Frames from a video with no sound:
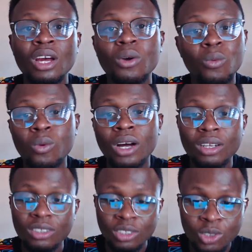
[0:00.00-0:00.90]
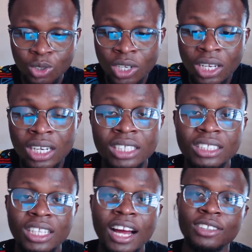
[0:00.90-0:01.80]
while, you know, you are learning
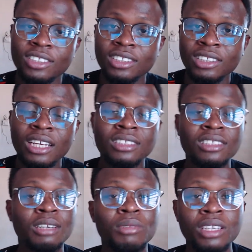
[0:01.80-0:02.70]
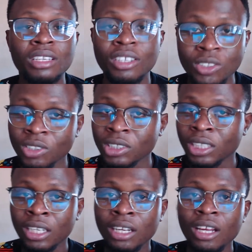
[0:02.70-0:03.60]
how to design something
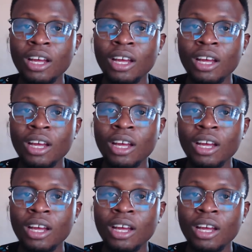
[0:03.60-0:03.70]
interesting